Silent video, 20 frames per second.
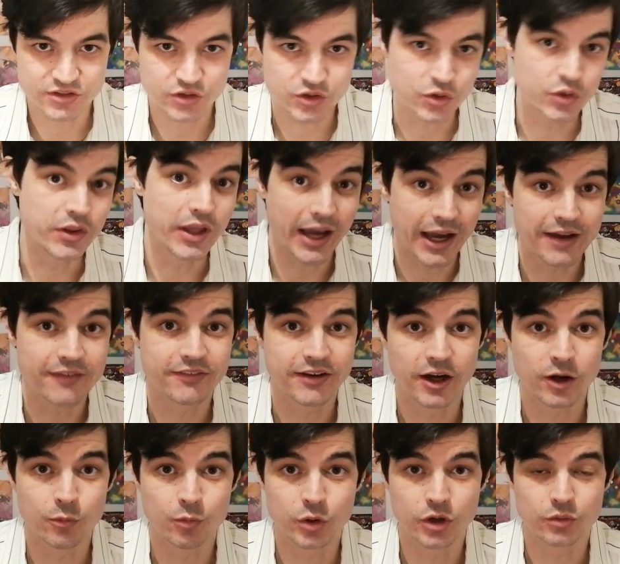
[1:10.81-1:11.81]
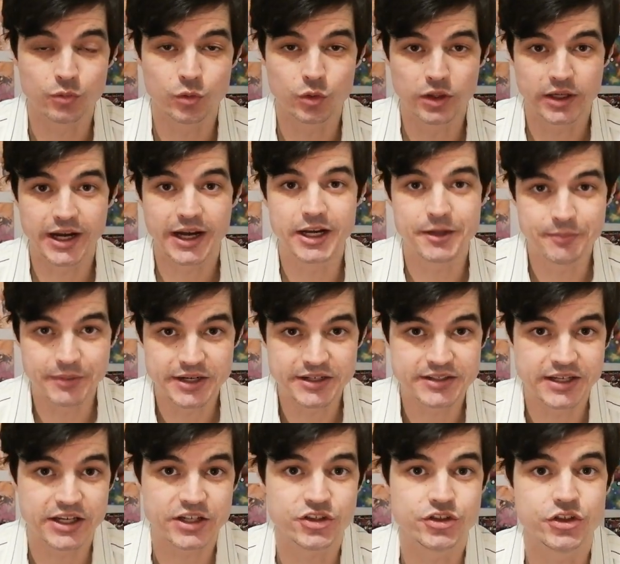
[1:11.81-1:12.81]
to do that I found were guided
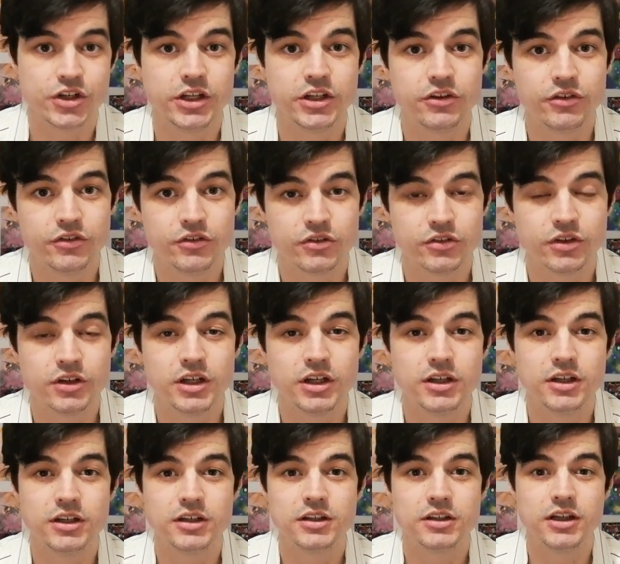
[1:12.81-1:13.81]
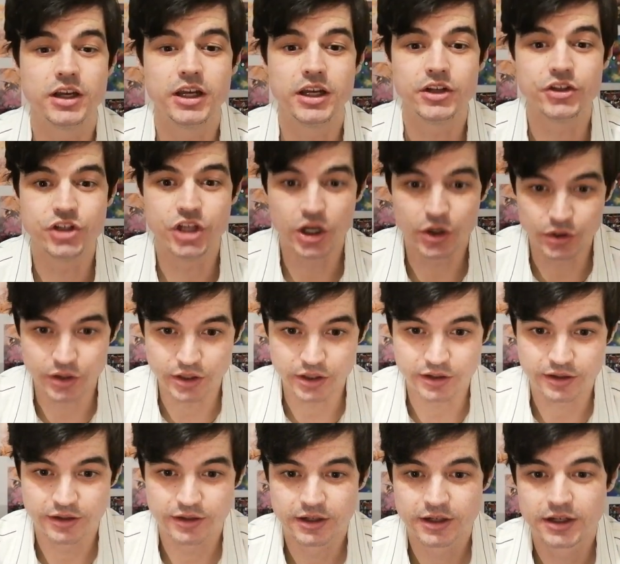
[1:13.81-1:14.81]
meditation and yoga.